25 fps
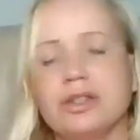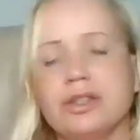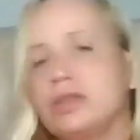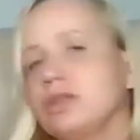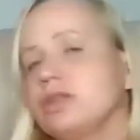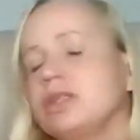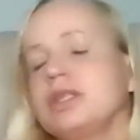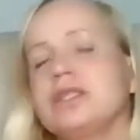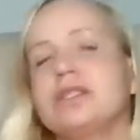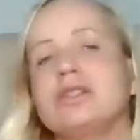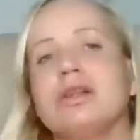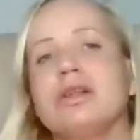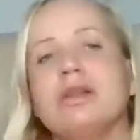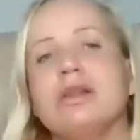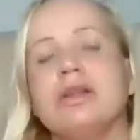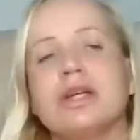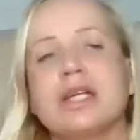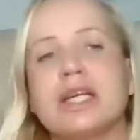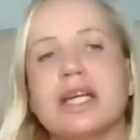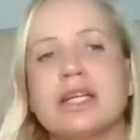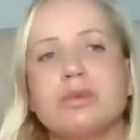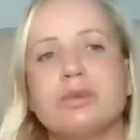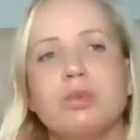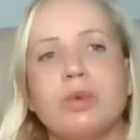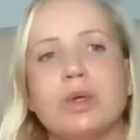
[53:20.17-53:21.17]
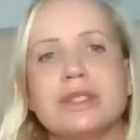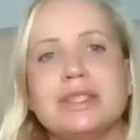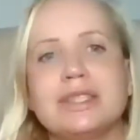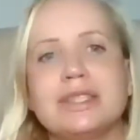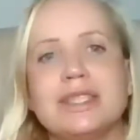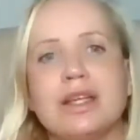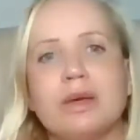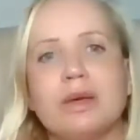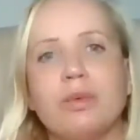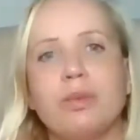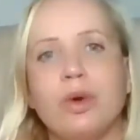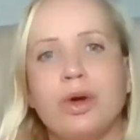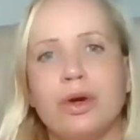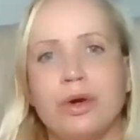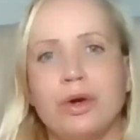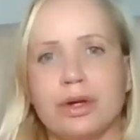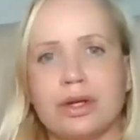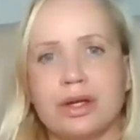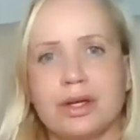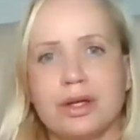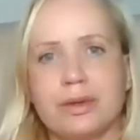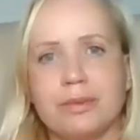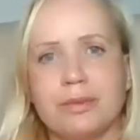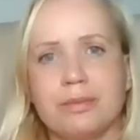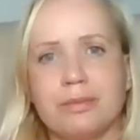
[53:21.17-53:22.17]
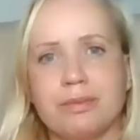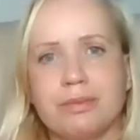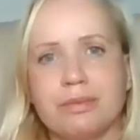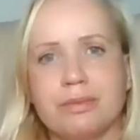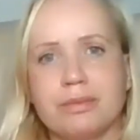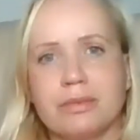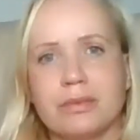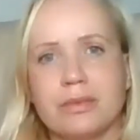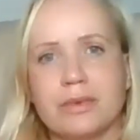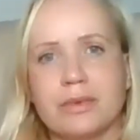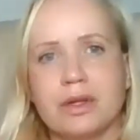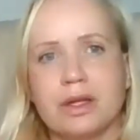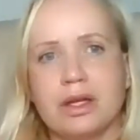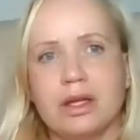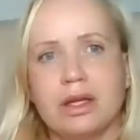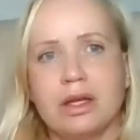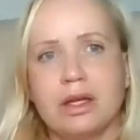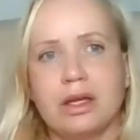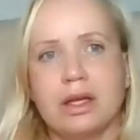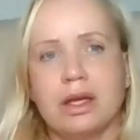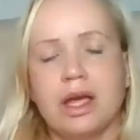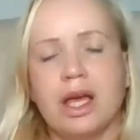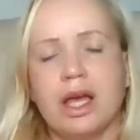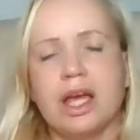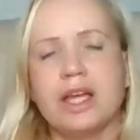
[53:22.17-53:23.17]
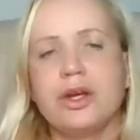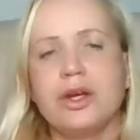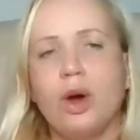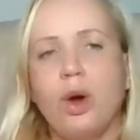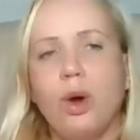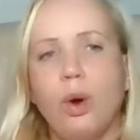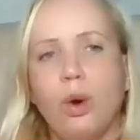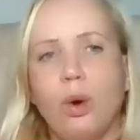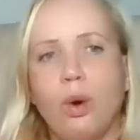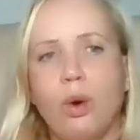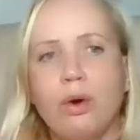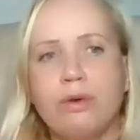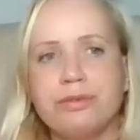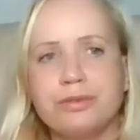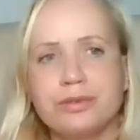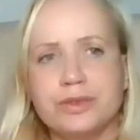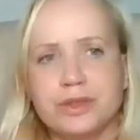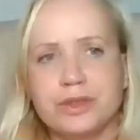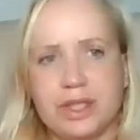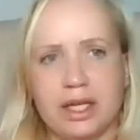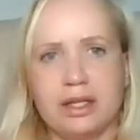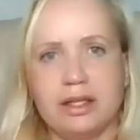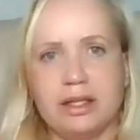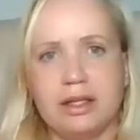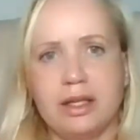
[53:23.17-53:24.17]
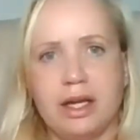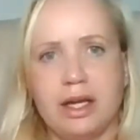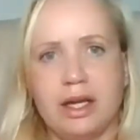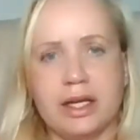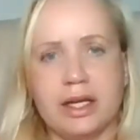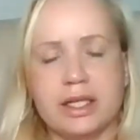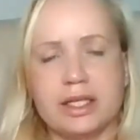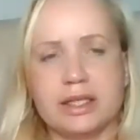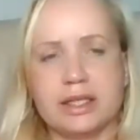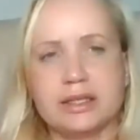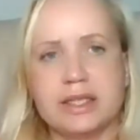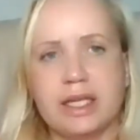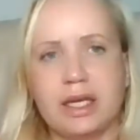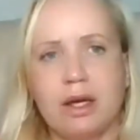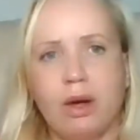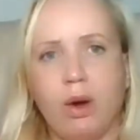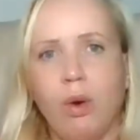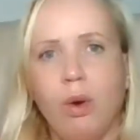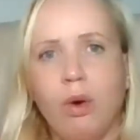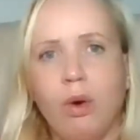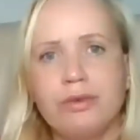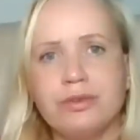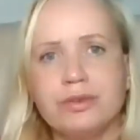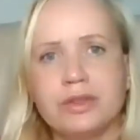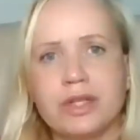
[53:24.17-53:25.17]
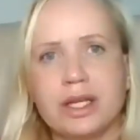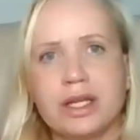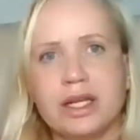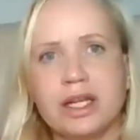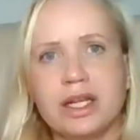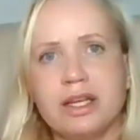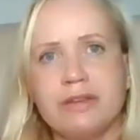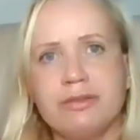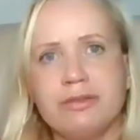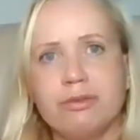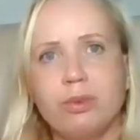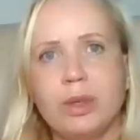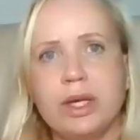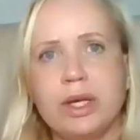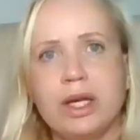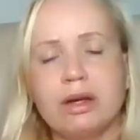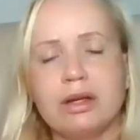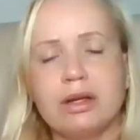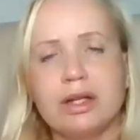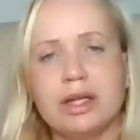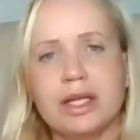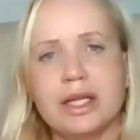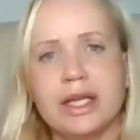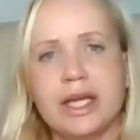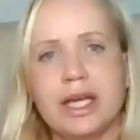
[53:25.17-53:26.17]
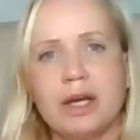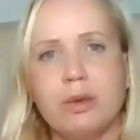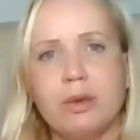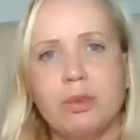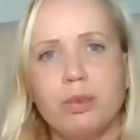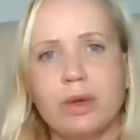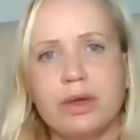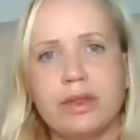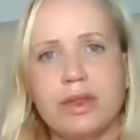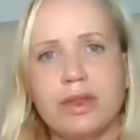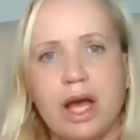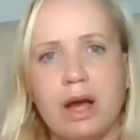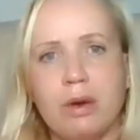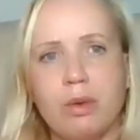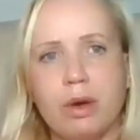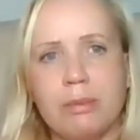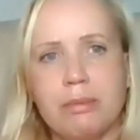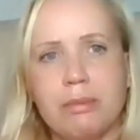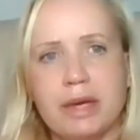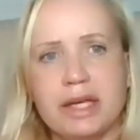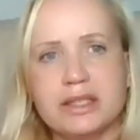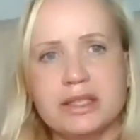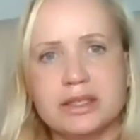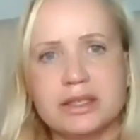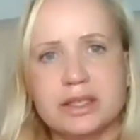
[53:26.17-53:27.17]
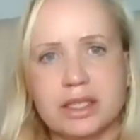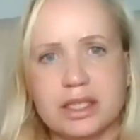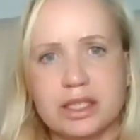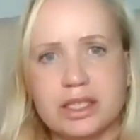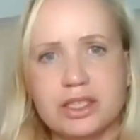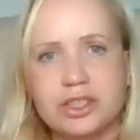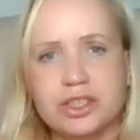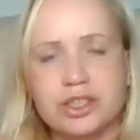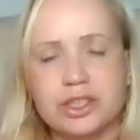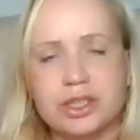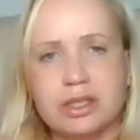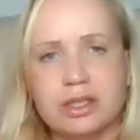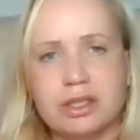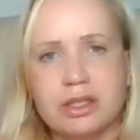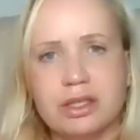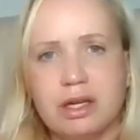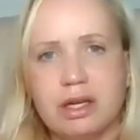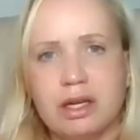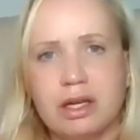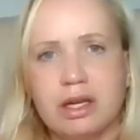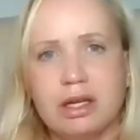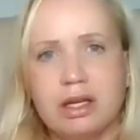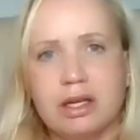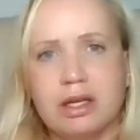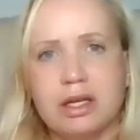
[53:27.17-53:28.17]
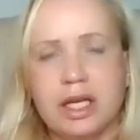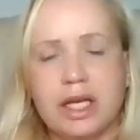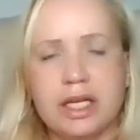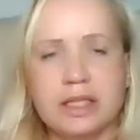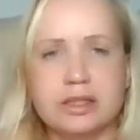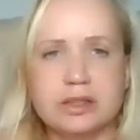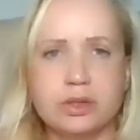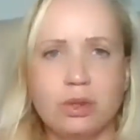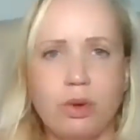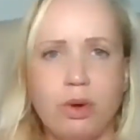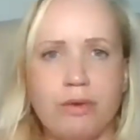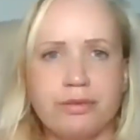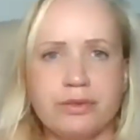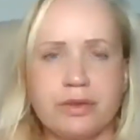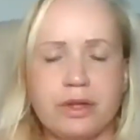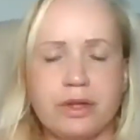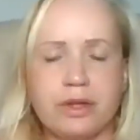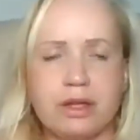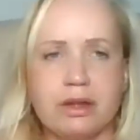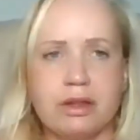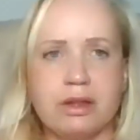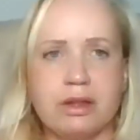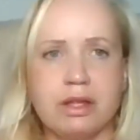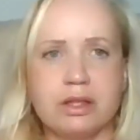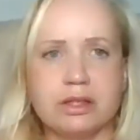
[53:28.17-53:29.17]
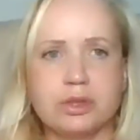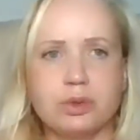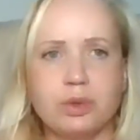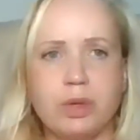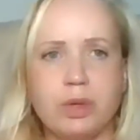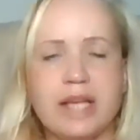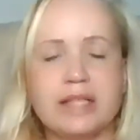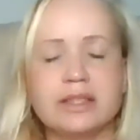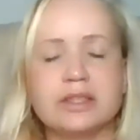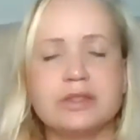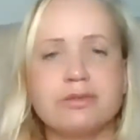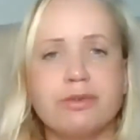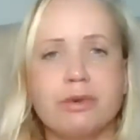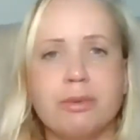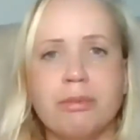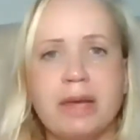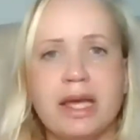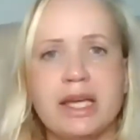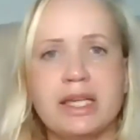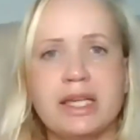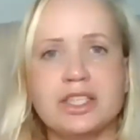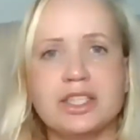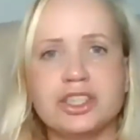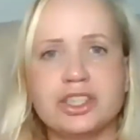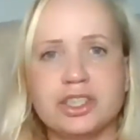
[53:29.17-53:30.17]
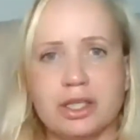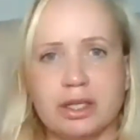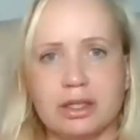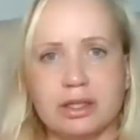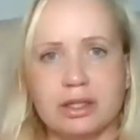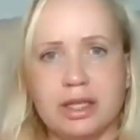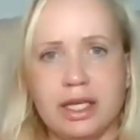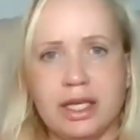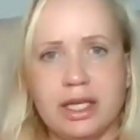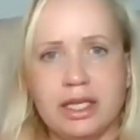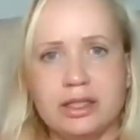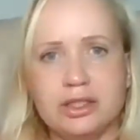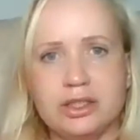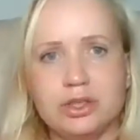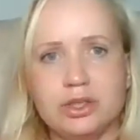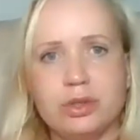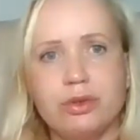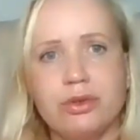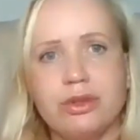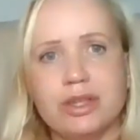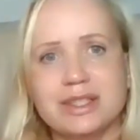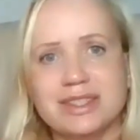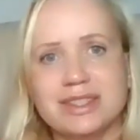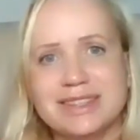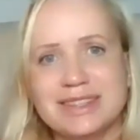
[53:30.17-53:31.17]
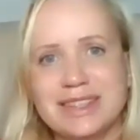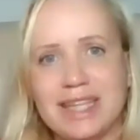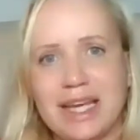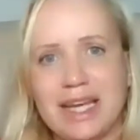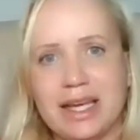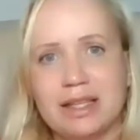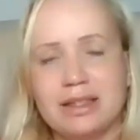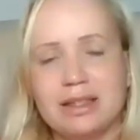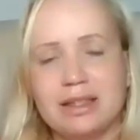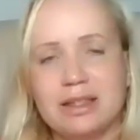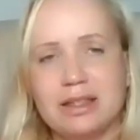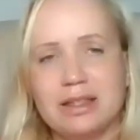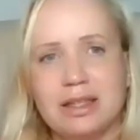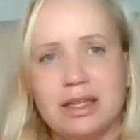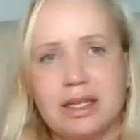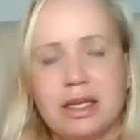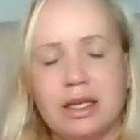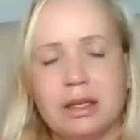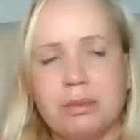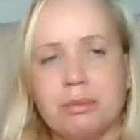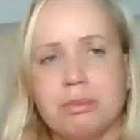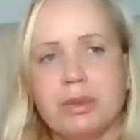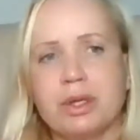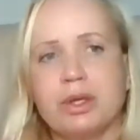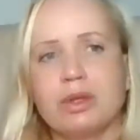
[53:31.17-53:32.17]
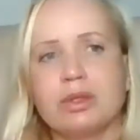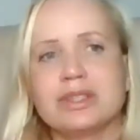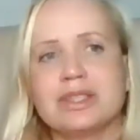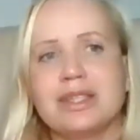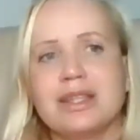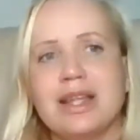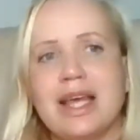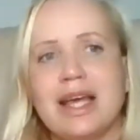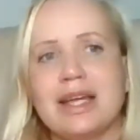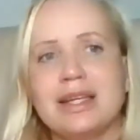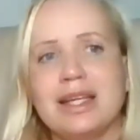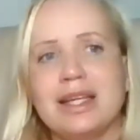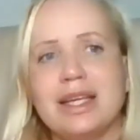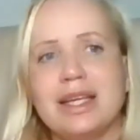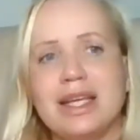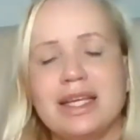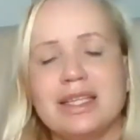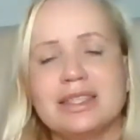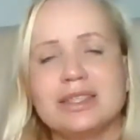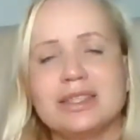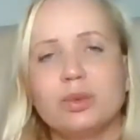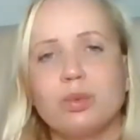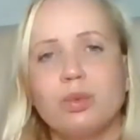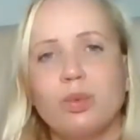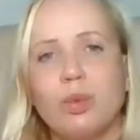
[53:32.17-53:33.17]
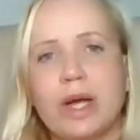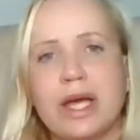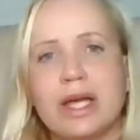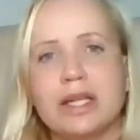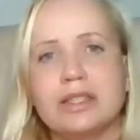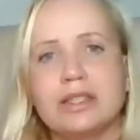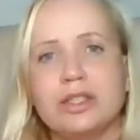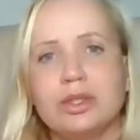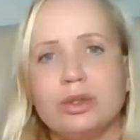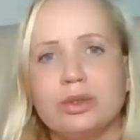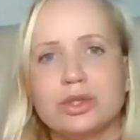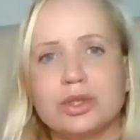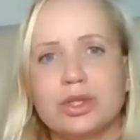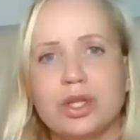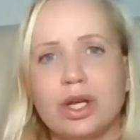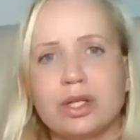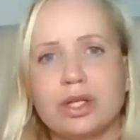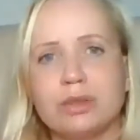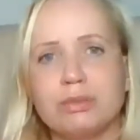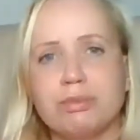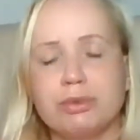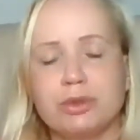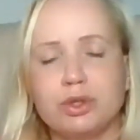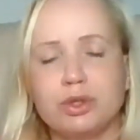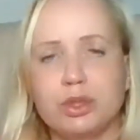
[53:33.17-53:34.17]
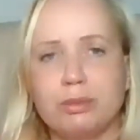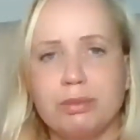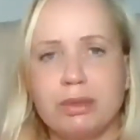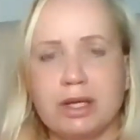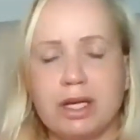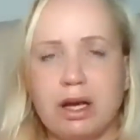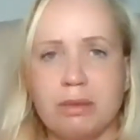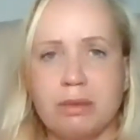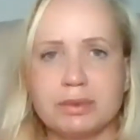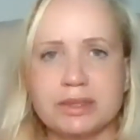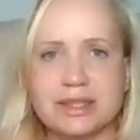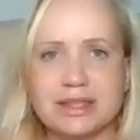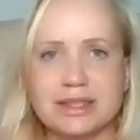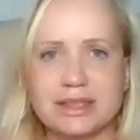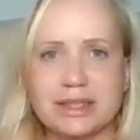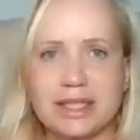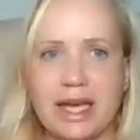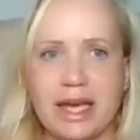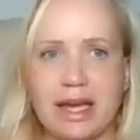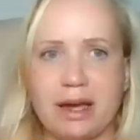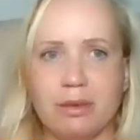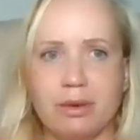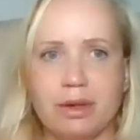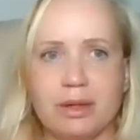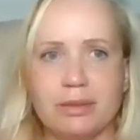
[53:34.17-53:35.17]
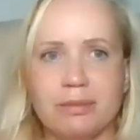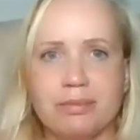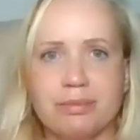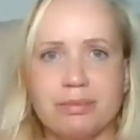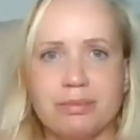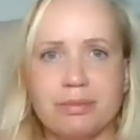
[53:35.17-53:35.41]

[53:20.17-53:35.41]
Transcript: You need to look at what didn't work. And often, like I say, if we are clear with our message, it's often the transformation into the sale, because that is when you start to become scared